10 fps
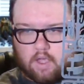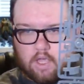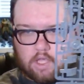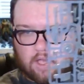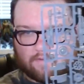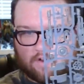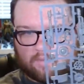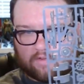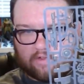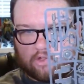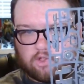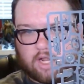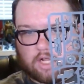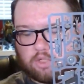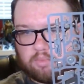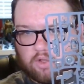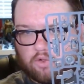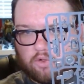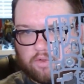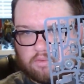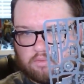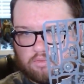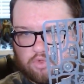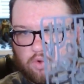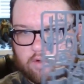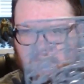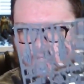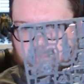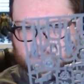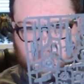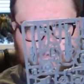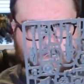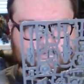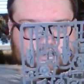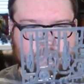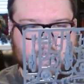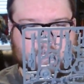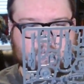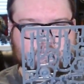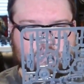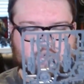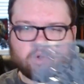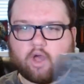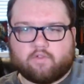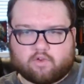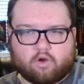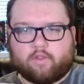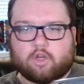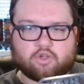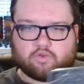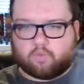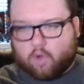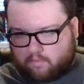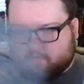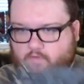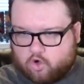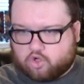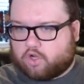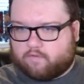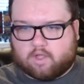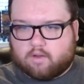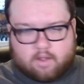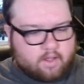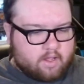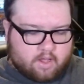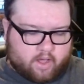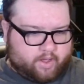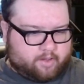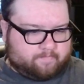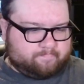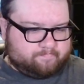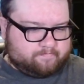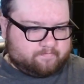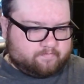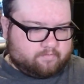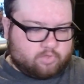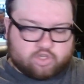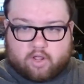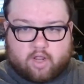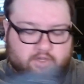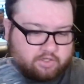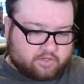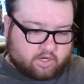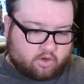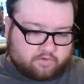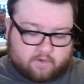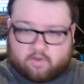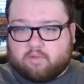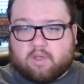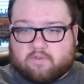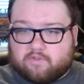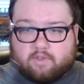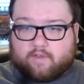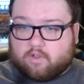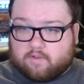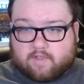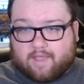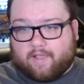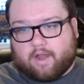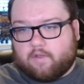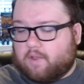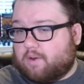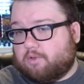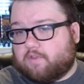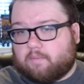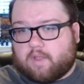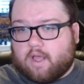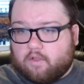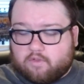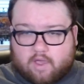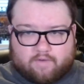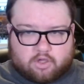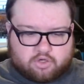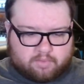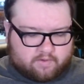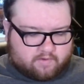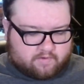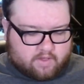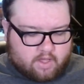You have enough pieces here. You can actually build 2 of each, but you have enough to make 2 guns total. Then you choose what version of it. Which is not the next, because you also have other pieces. So like if you decide later that you want to build something else, you have extra pieces.